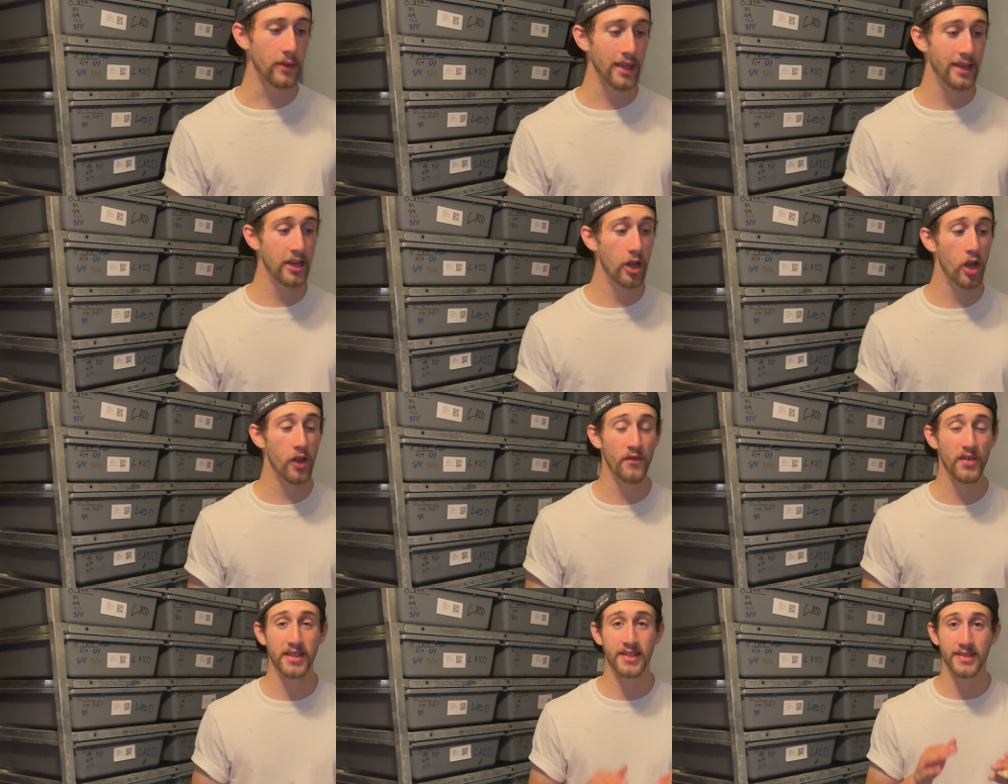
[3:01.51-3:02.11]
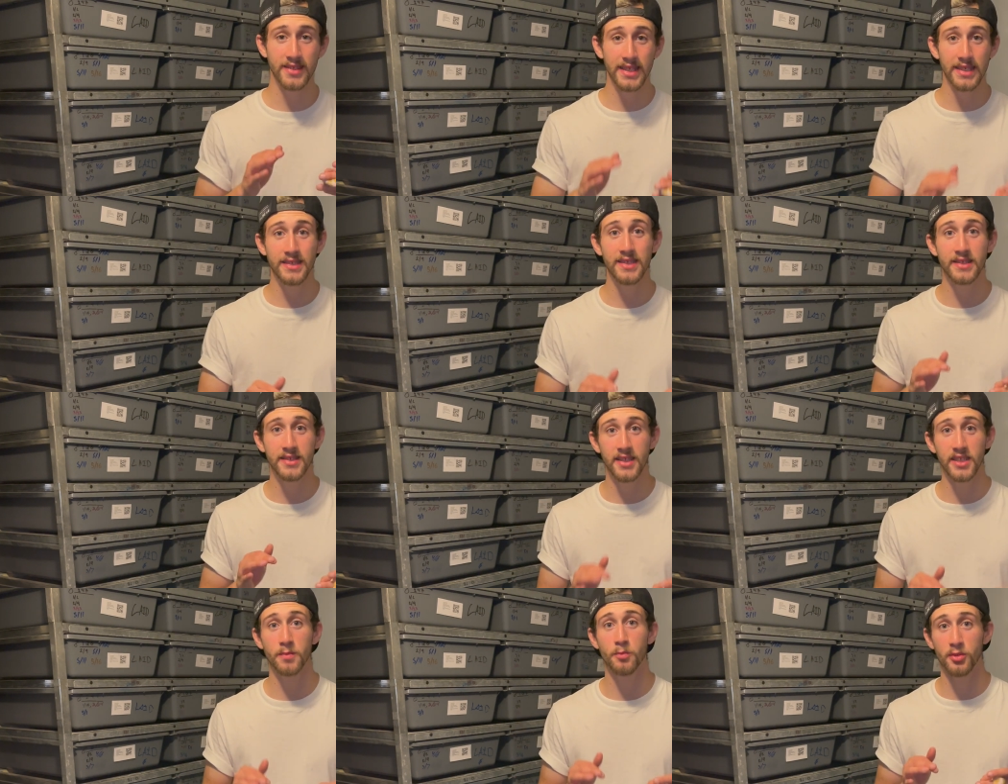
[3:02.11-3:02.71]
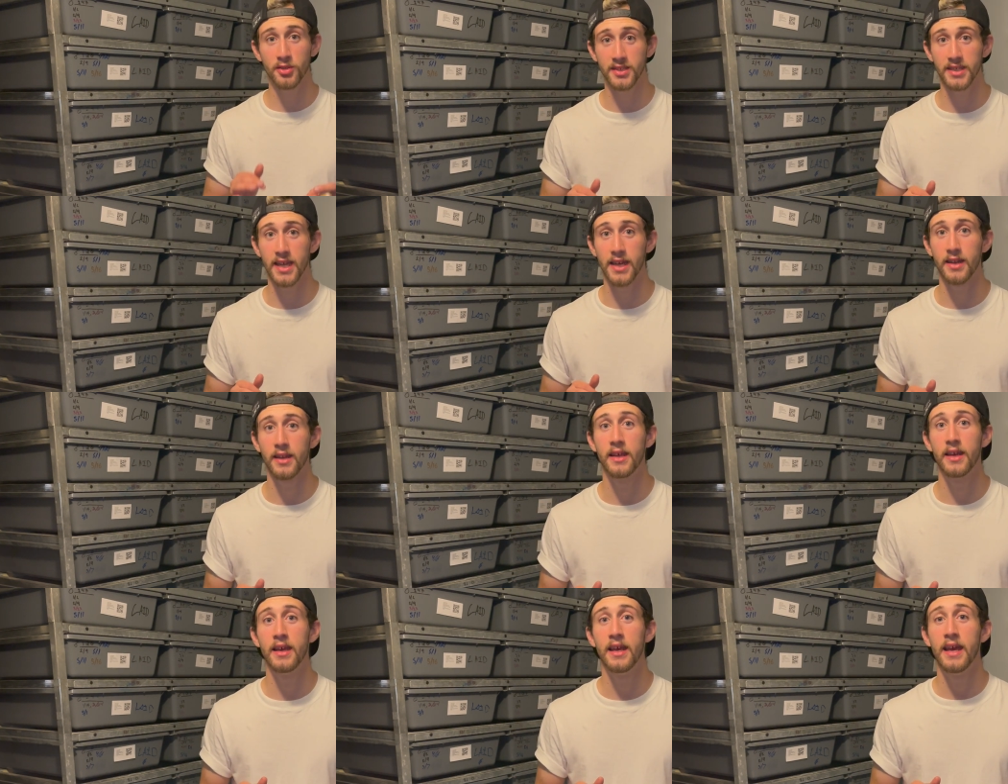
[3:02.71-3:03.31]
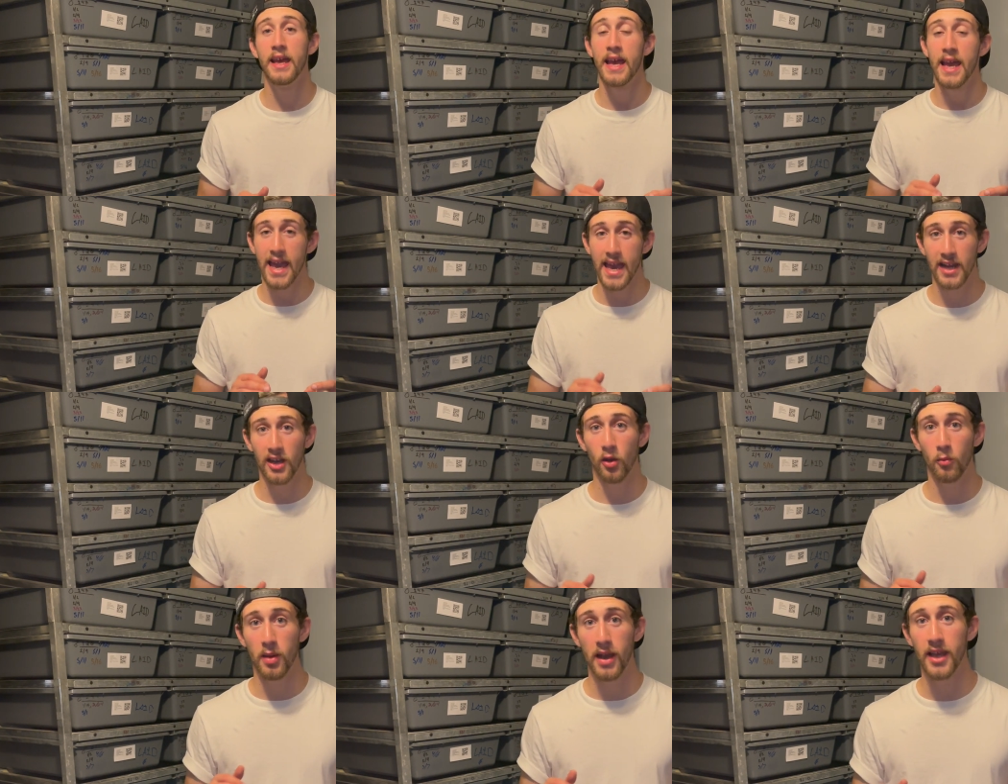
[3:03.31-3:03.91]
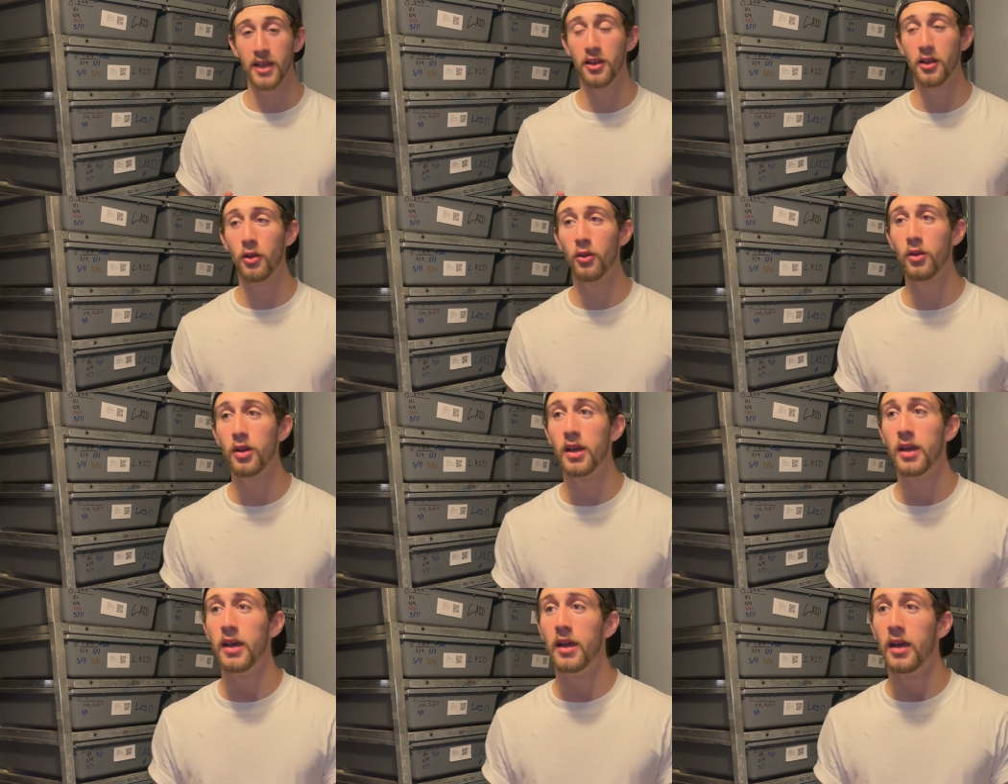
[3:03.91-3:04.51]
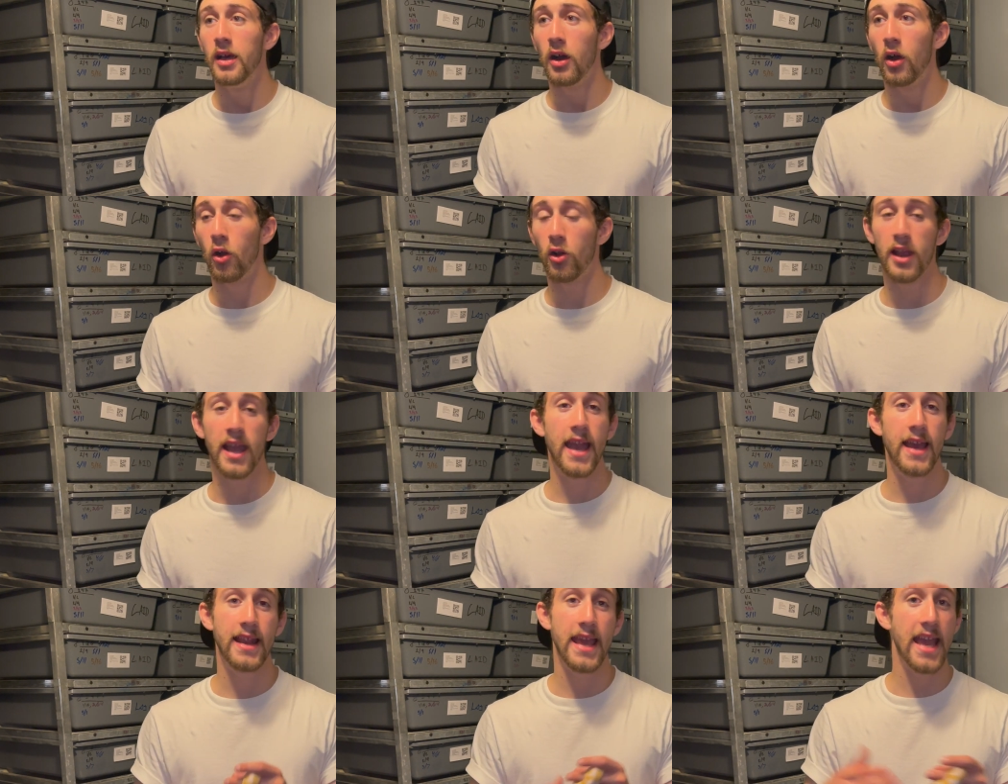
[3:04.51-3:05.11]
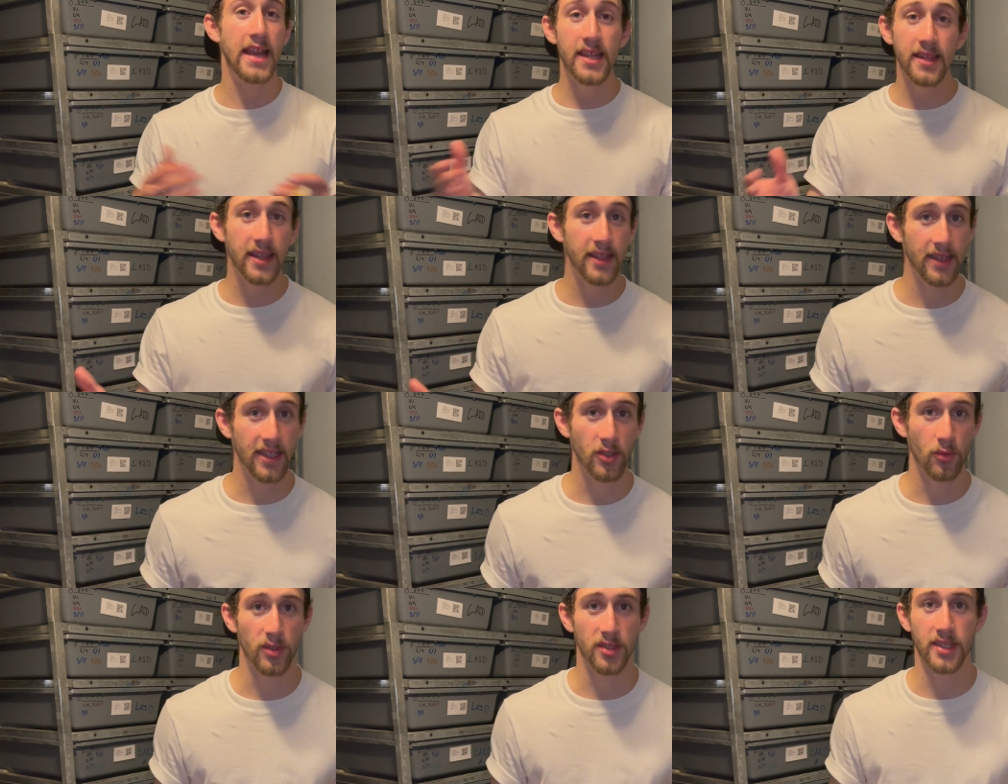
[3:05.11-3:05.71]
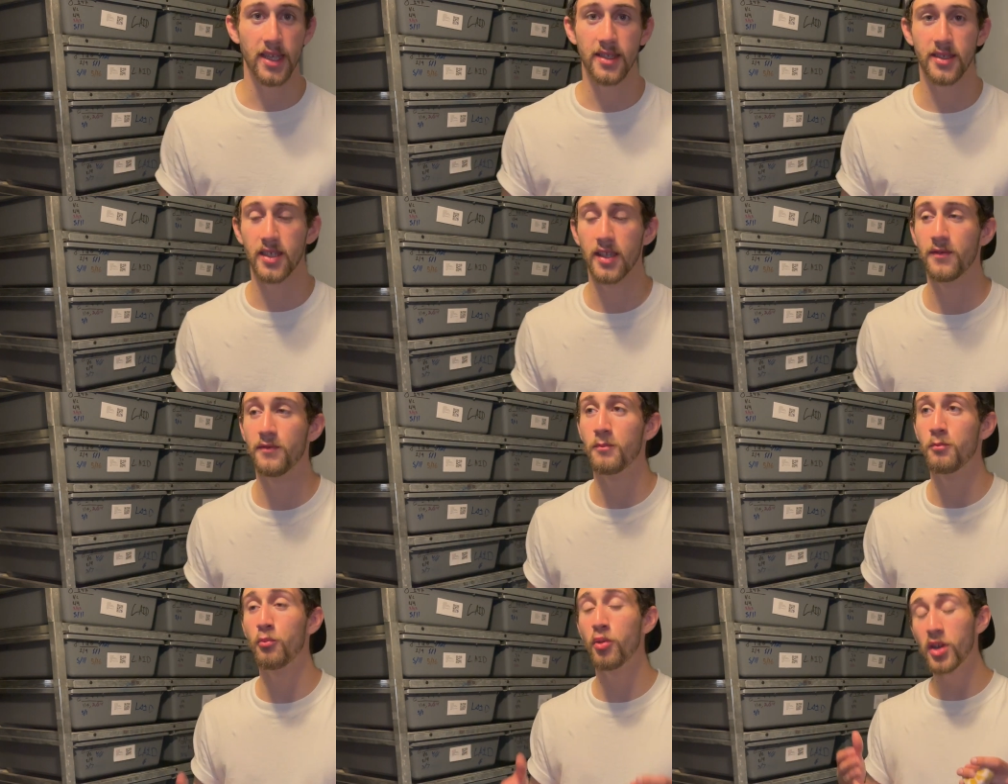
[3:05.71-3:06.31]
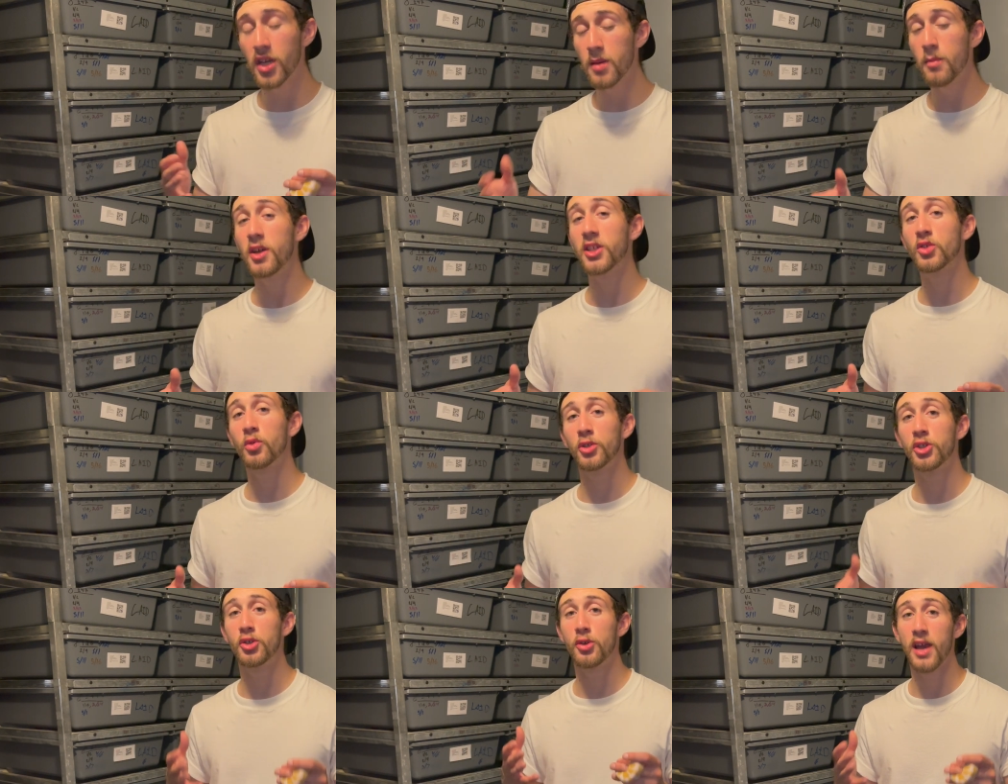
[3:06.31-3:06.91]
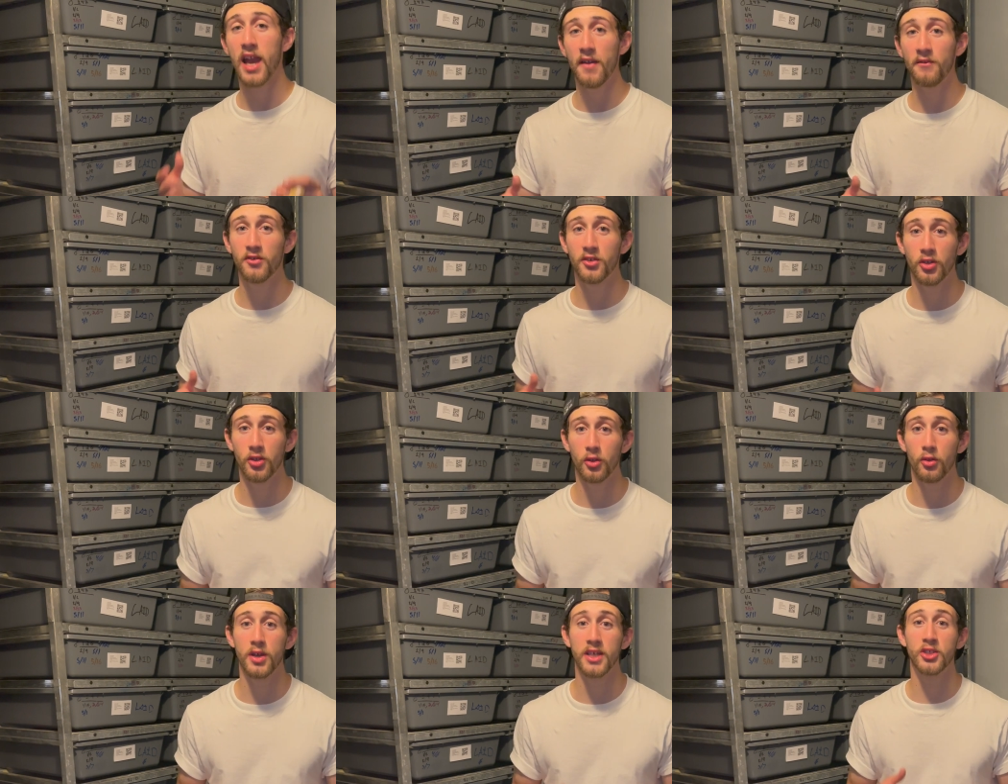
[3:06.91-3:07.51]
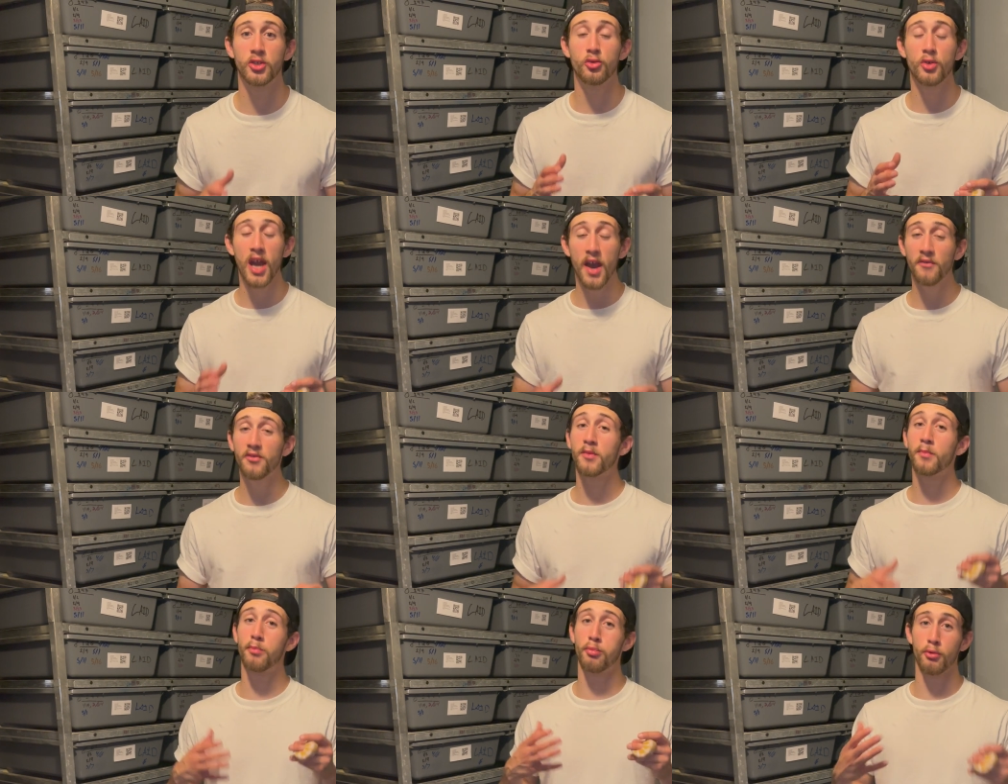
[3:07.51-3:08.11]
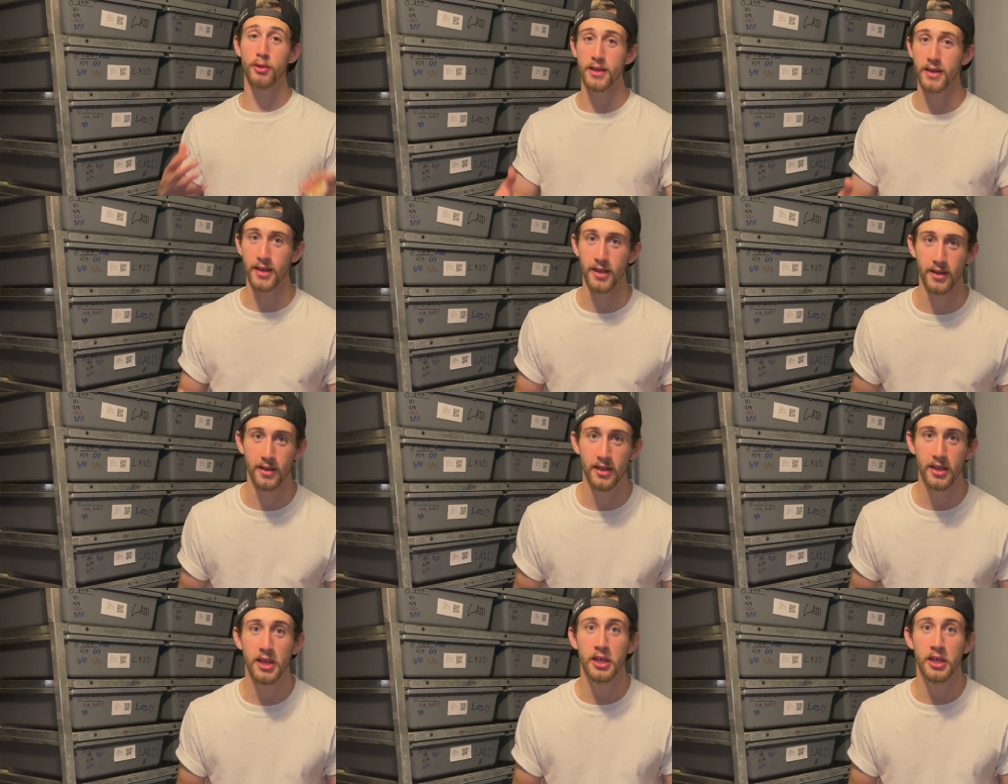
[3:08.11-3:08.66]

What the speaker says: Now, if it's 66% het albino, or het anything that's recessive, pretty much what you have to do is you have to breed it.